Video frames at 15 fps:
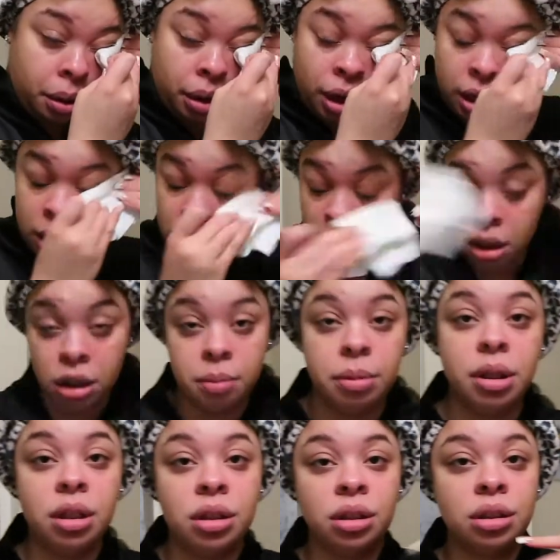And it sucks
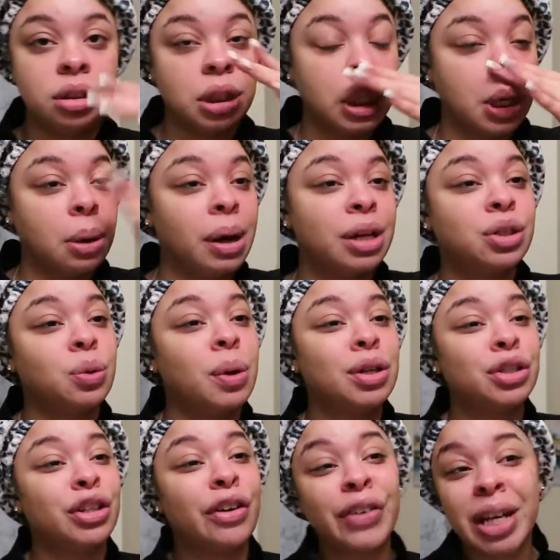because, you know, as you're
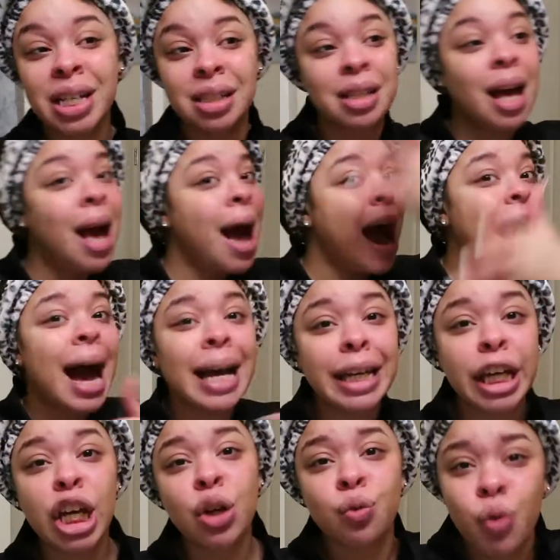washing your face, I
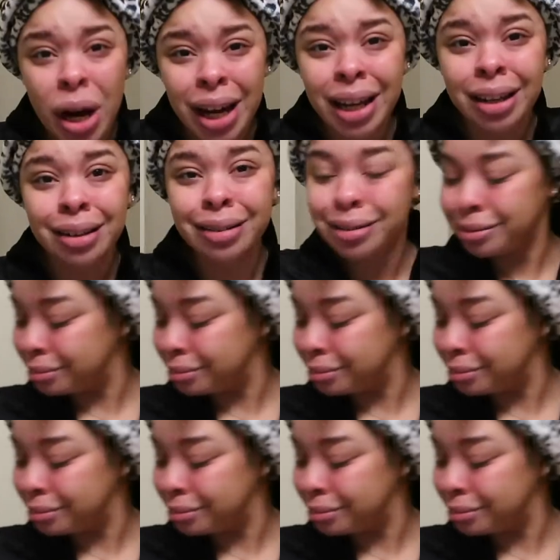get red.